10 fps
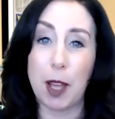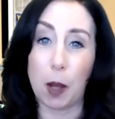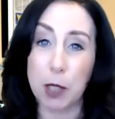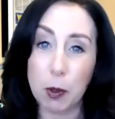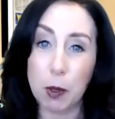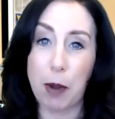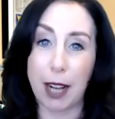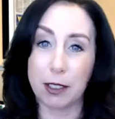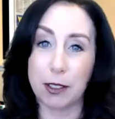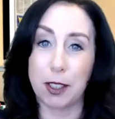help you with
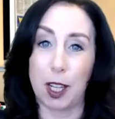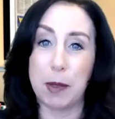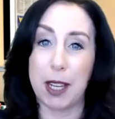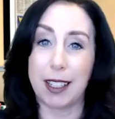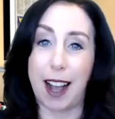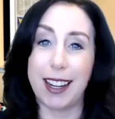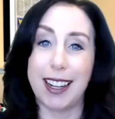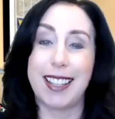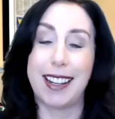practical tips and guidance